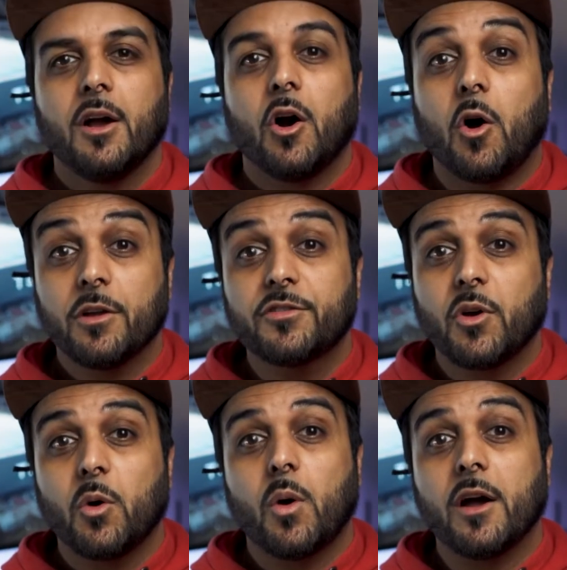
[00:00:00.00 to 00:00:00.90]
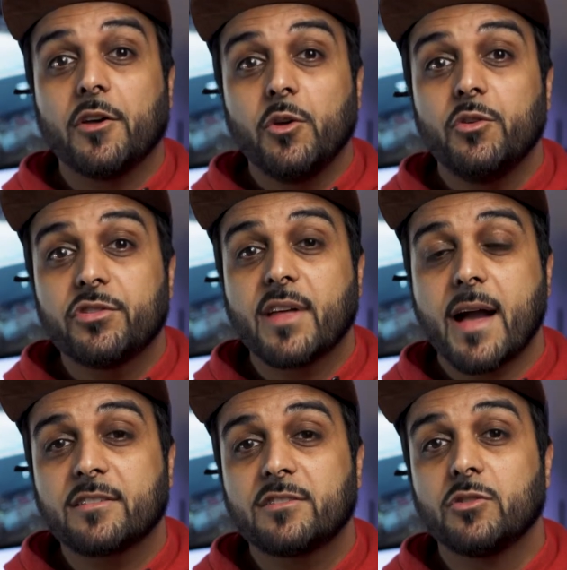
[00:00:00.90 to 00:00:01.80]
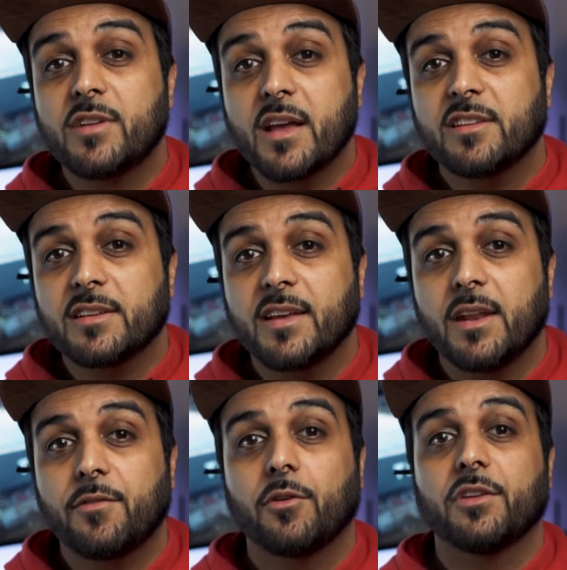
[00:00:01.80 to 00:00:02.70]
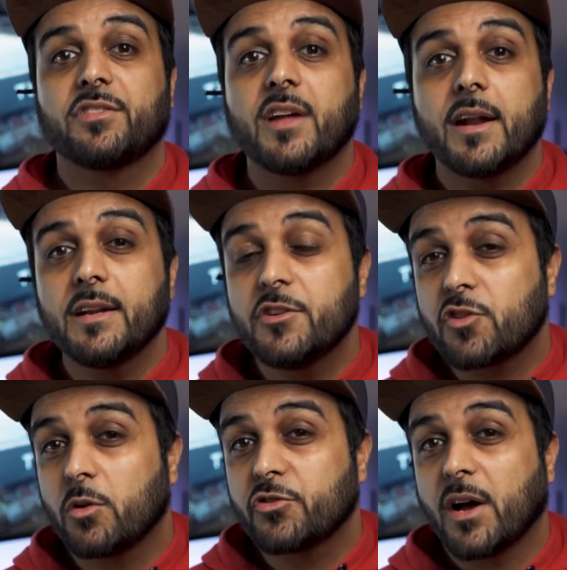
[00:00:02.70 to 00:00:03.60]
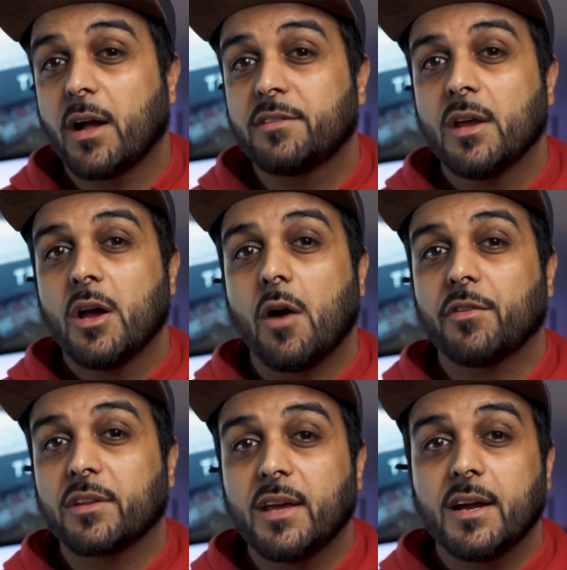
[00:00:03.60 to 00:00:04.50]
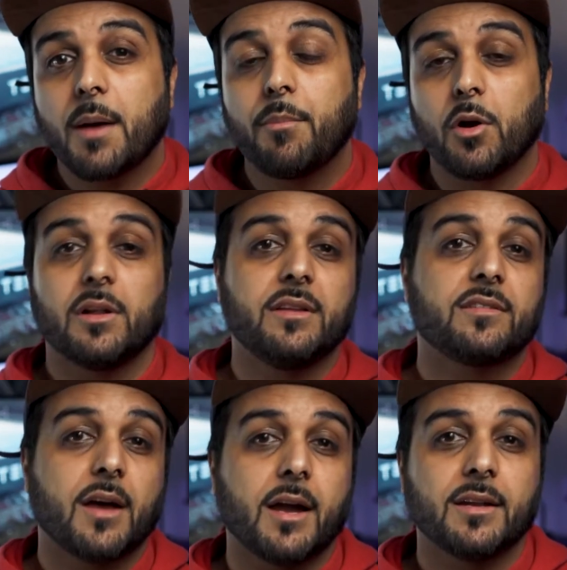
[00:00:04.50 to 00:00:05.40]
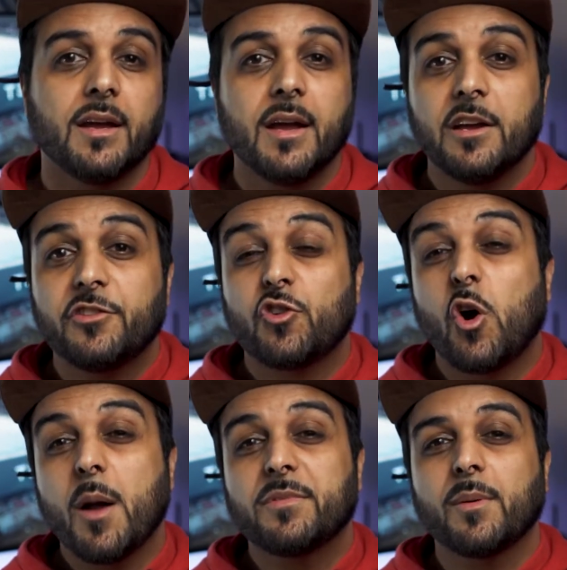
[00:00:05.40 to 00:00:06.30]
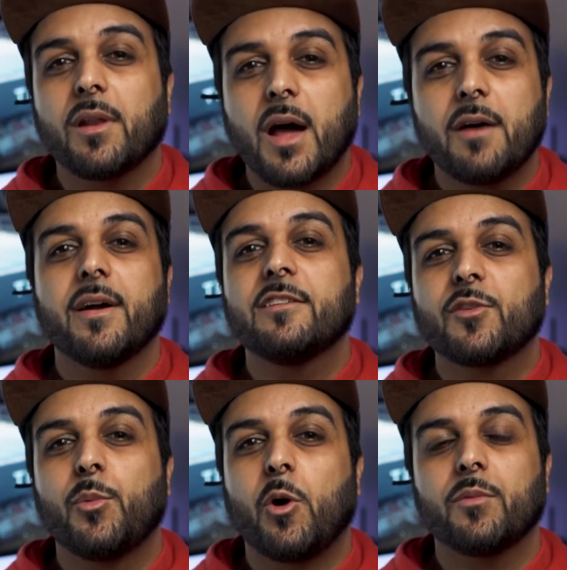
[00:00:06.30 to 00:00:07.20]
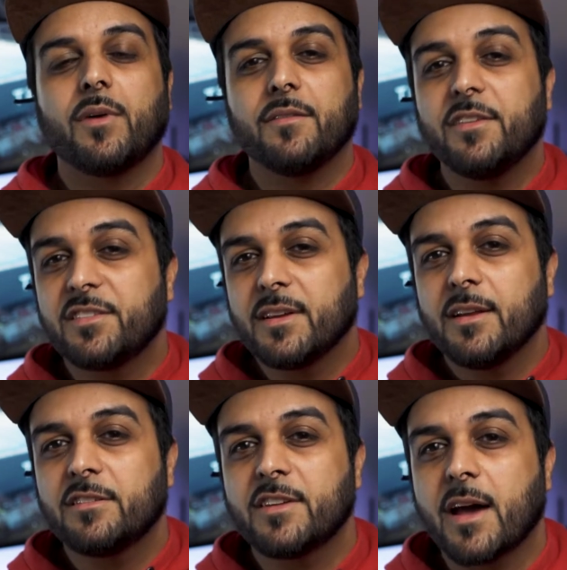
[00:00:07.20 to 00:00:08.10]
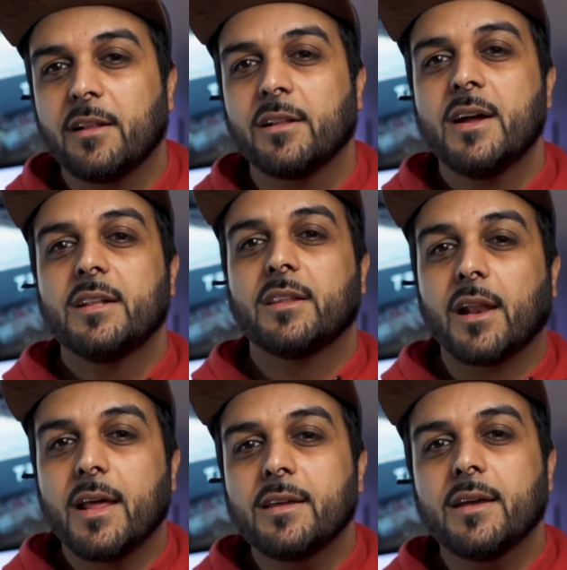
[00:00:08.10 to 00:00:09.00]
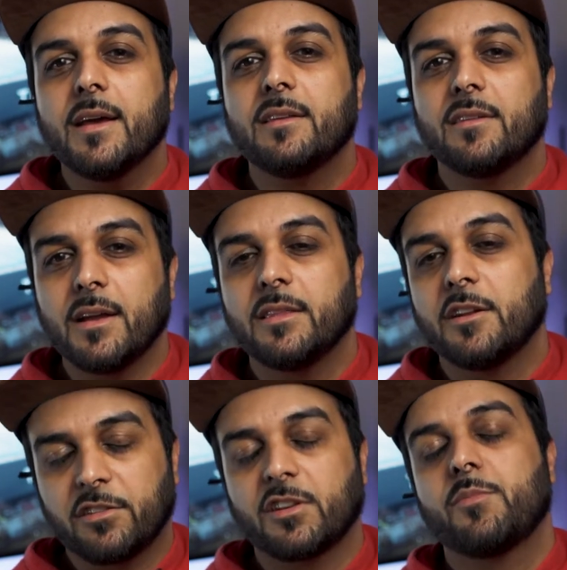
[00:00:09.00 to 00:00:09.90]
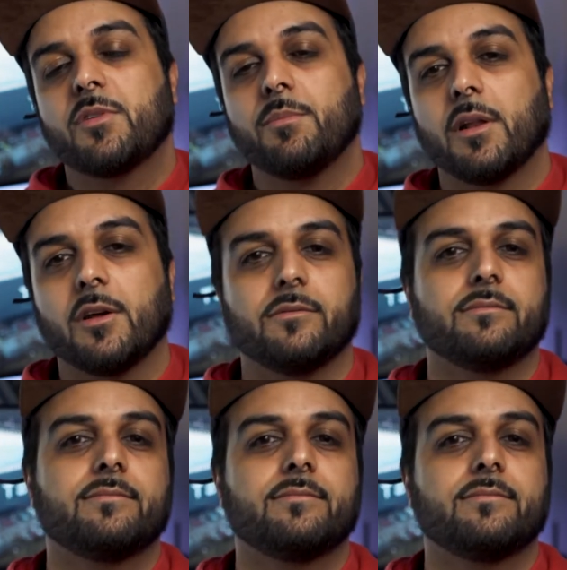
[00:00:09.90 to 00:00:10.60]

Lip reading: Also, a huge thanks to Tesla Kid for the stunning drone shots of the Giga Berlin site. Show him some love and support by visiting his channel. The link is in the description below.